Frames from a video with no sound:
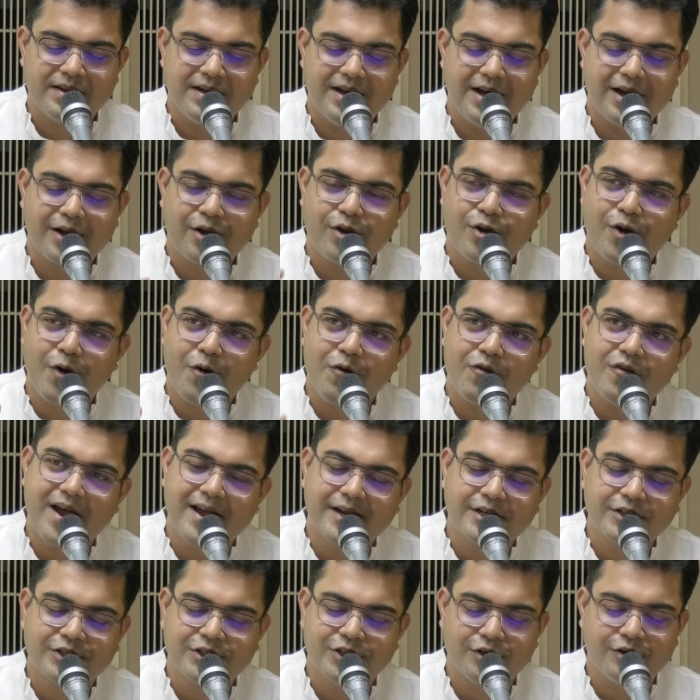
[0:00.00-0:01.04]
a
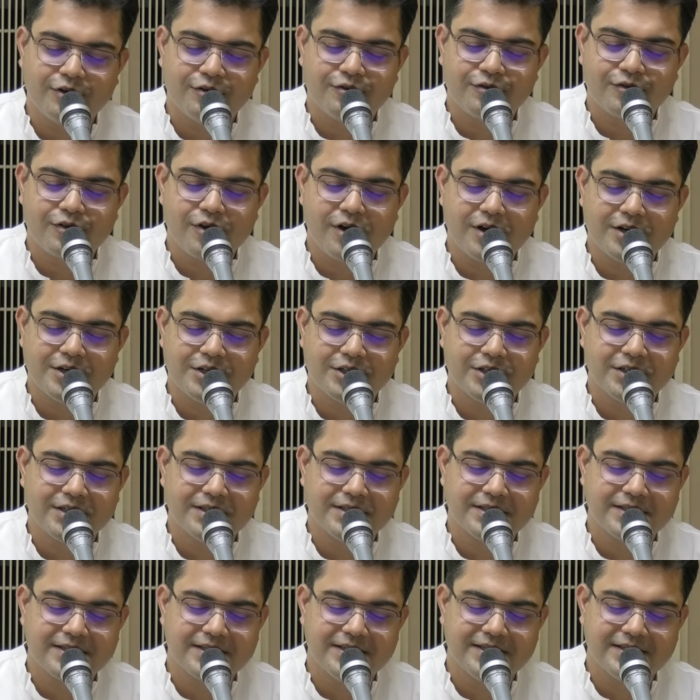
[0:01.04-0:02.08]
contraction of
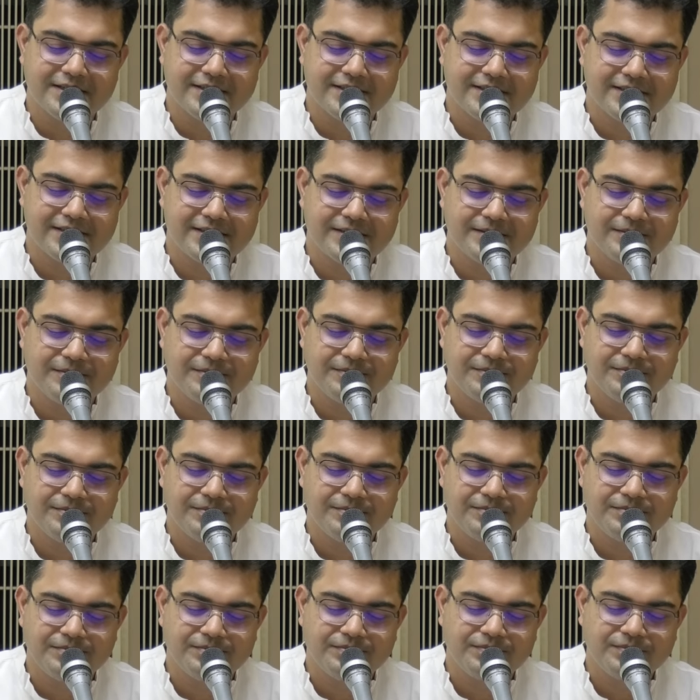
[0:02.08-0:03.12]
consciousness,
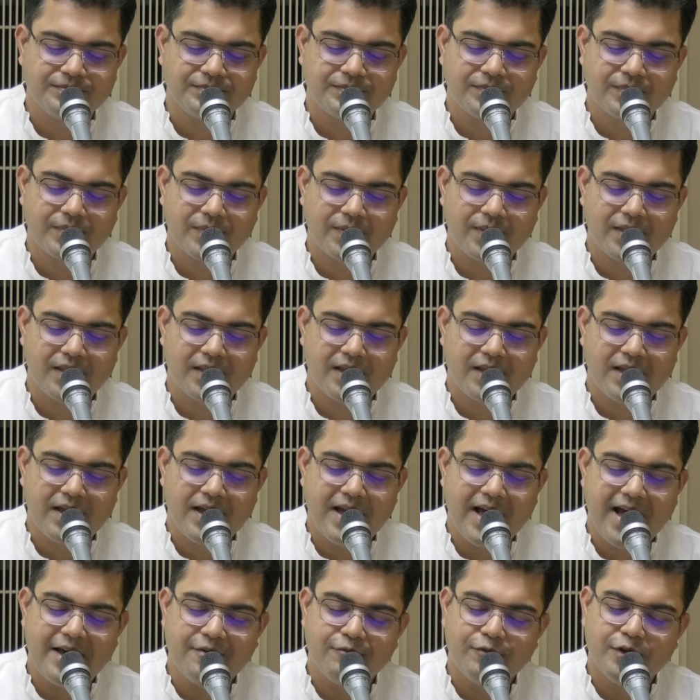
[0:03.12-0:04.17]

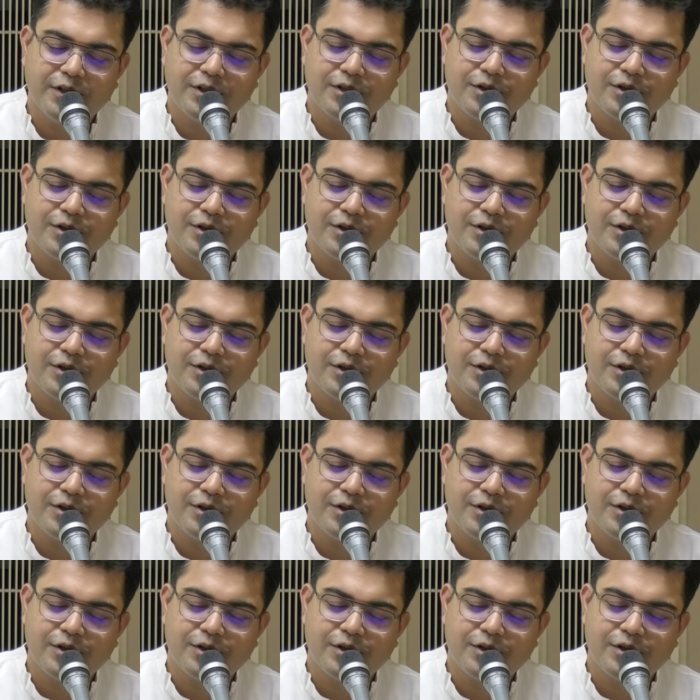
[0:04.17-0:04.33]
and with